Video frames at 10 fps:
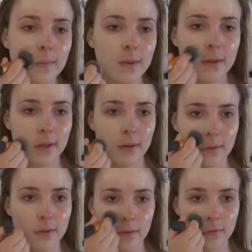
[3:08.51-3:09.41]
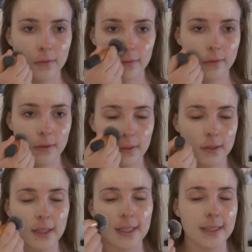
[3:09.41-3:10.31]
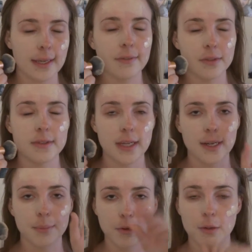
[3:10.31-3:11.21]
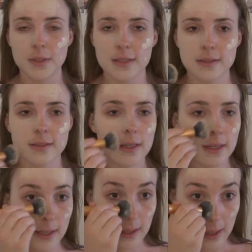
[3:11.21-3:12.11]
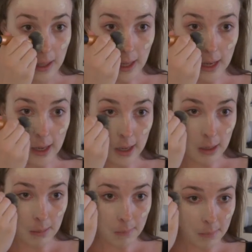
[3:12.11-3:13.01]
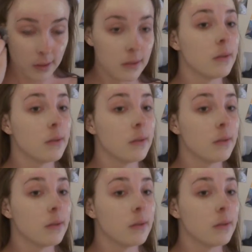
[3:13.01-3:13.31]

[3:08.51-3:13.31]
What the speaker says: So it's sort of like it evens out, I promise. But